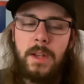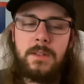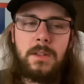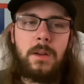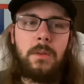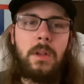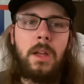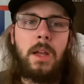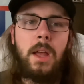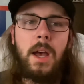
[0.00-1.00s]
So
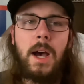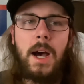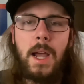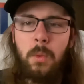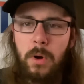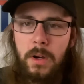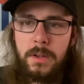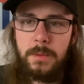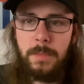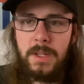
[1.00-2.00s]
I
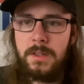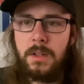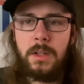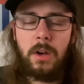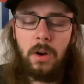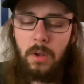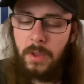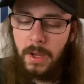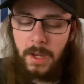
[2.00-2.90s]
worked basically all day.